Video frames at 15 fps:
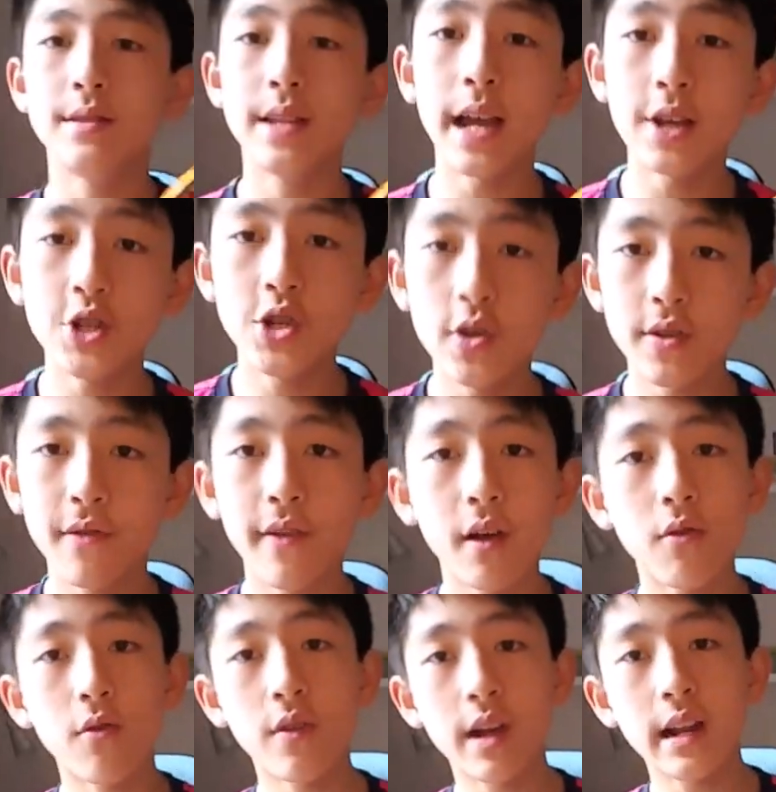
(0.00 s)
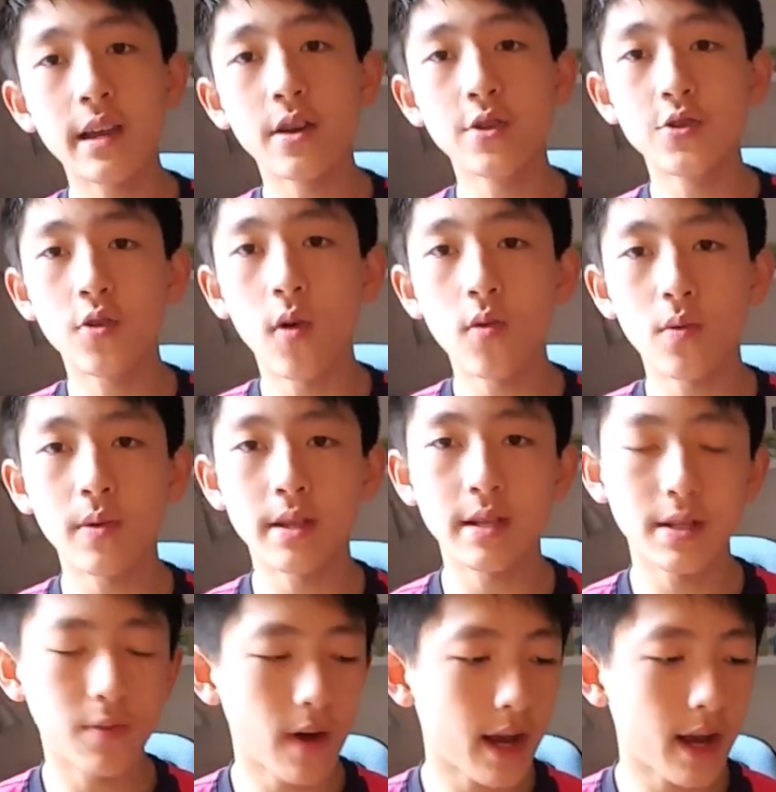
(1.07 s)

Net shots feel really controlled with this